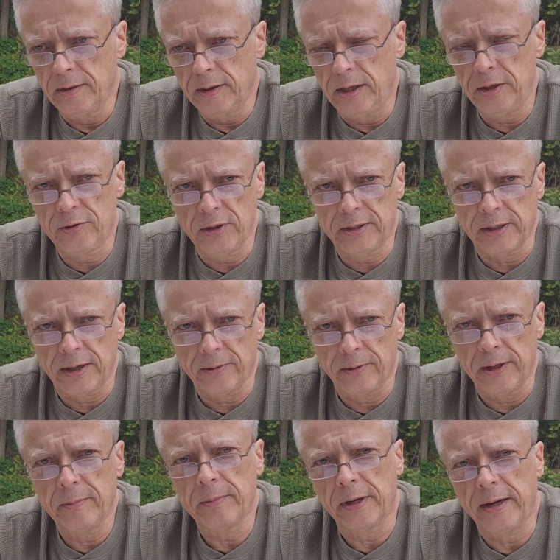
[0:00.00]
heat treat that
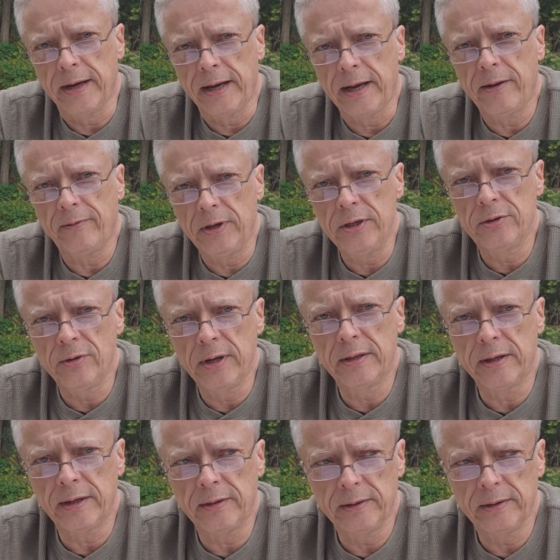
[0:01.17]
way, but I have heat treated